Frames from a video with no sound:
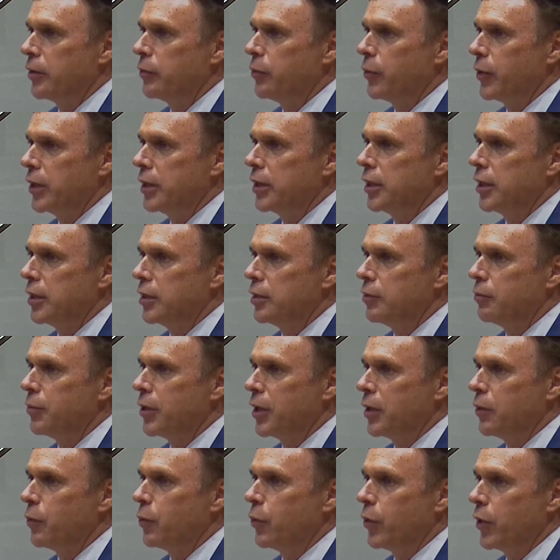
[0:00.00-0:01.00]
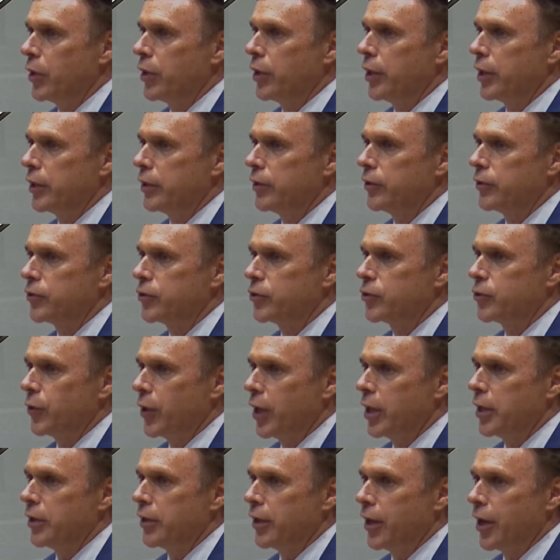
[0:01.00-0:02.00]
we need to be willing to
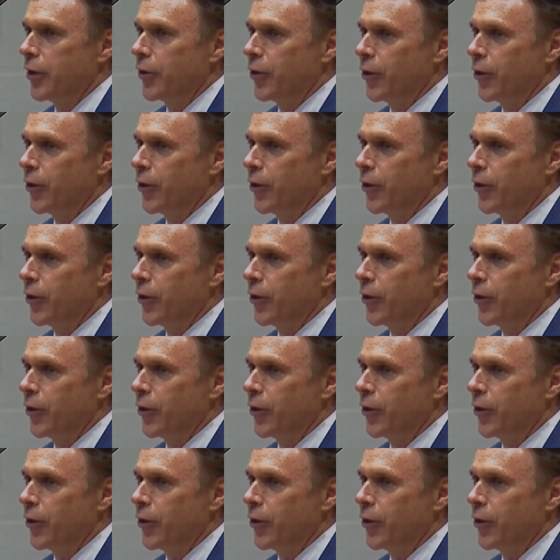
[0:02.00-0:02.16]
straighten out